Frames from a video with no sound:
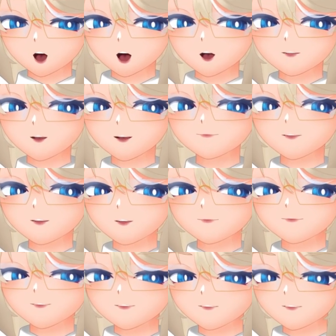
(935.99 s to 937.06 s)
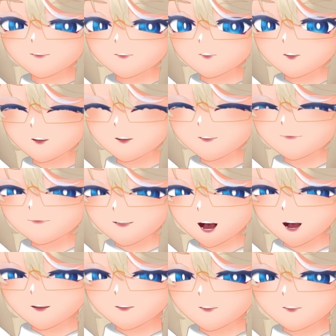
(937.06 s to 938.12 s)
However, this is the start of a
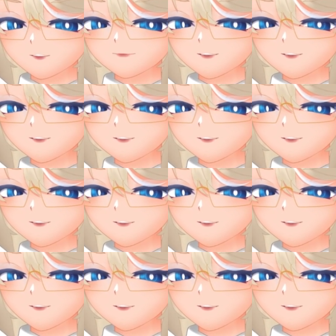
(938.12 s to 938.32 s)
pattern of